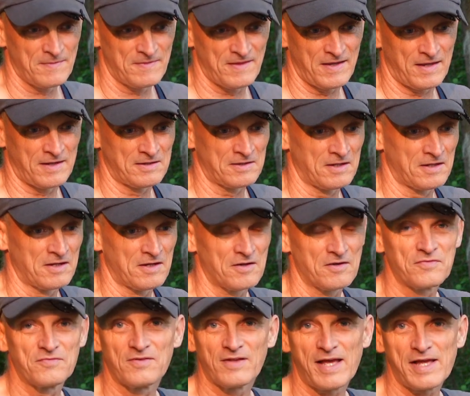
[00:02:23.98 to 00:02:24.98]
Then
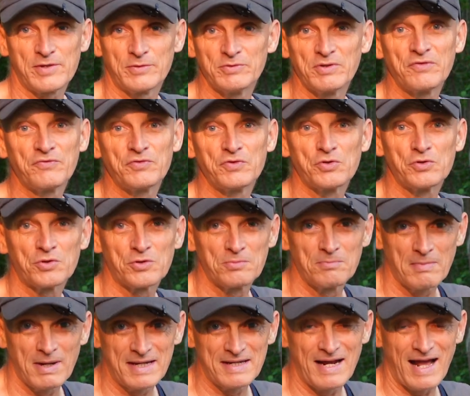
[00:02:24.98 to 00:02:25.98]
a flight reviewer
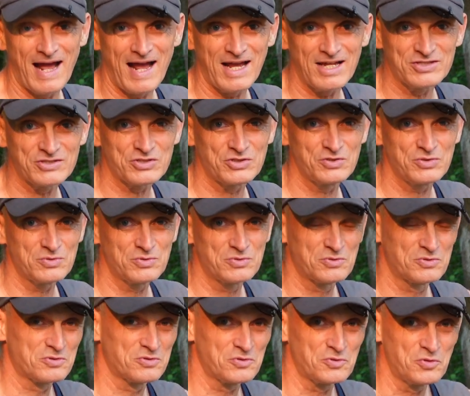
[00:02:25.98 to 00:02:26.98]
might ask you
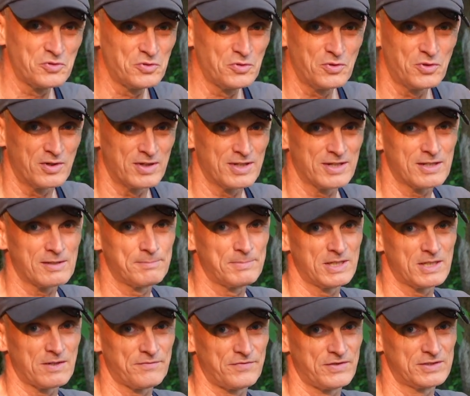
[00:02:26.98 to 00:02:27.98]
to do a little
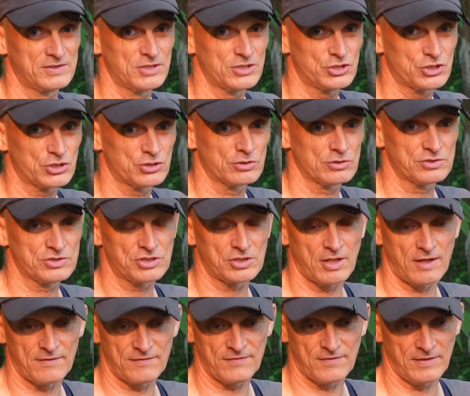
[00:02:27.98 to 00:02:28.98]
bit of additional
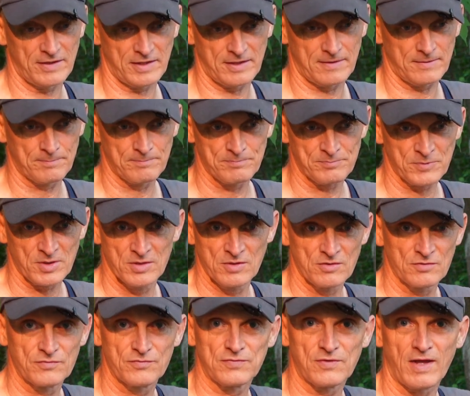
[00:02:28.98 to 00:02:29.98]
stuff, like
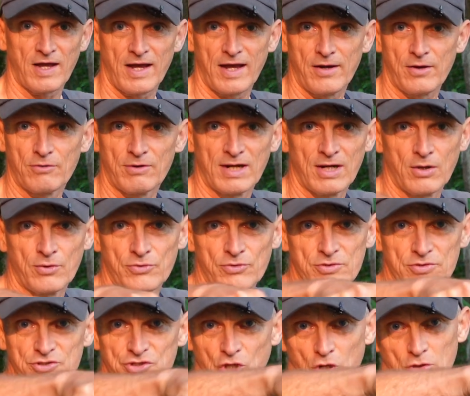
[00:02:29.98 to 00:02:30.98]
fly around
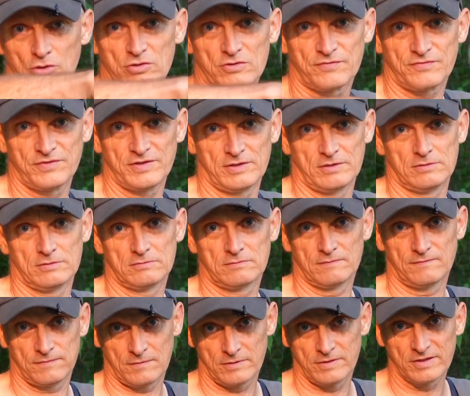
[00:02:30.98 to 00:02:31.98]
the soccer field,
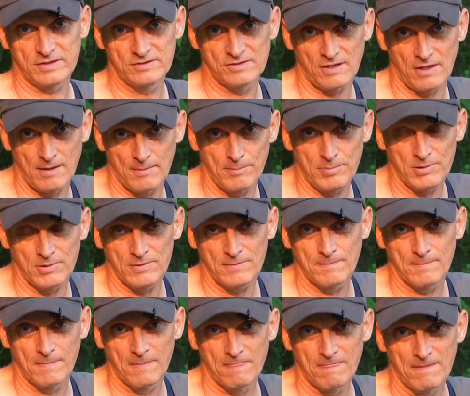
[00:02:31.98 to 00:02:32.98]
for example.